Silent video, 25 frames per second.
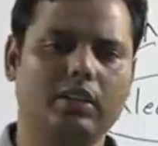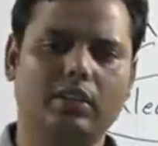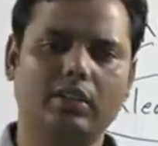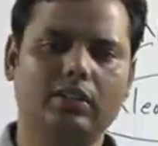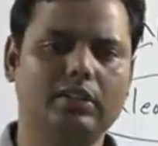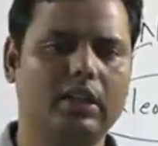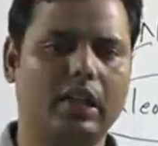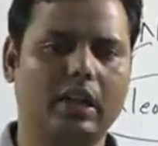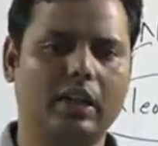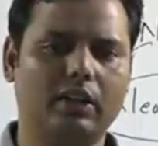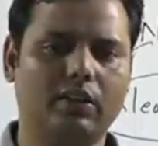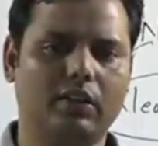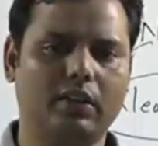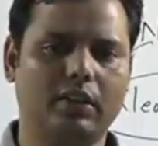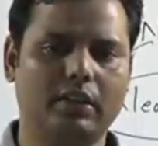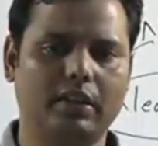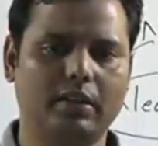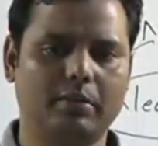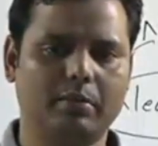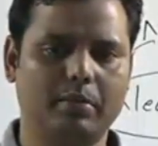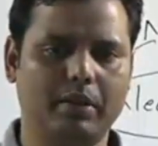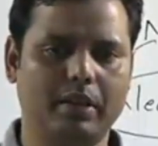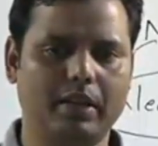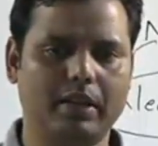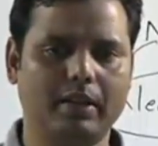or the
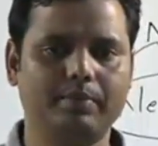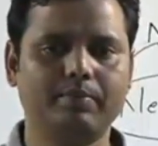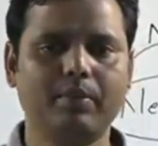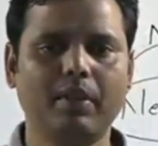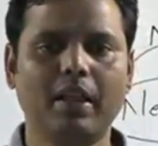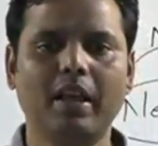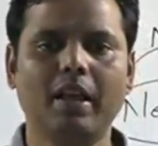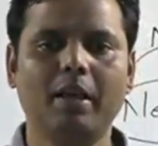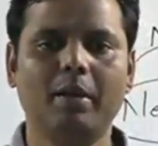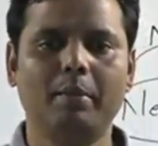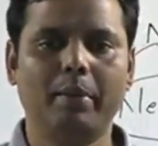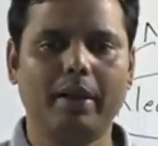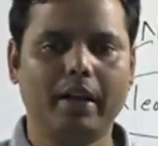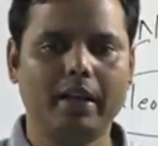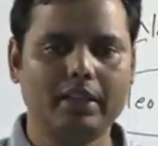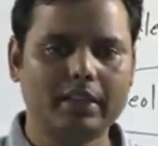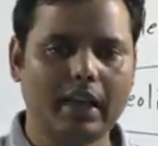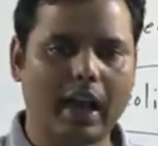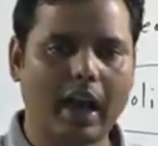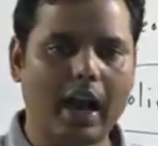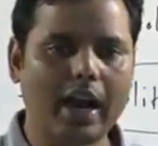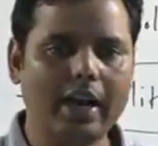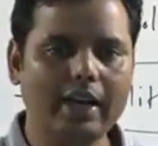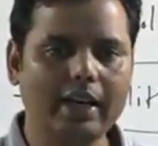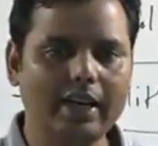Chalcolithic period, because
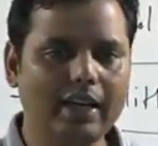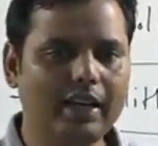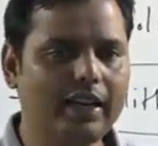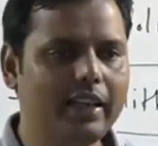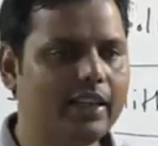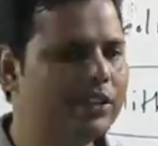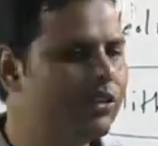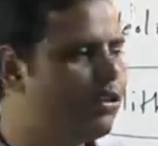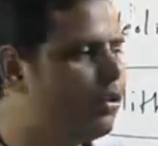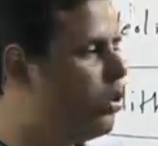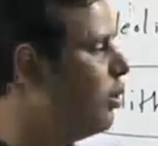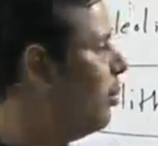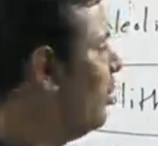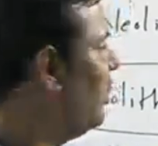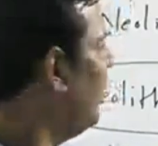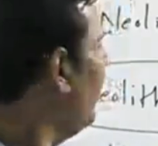ideally it should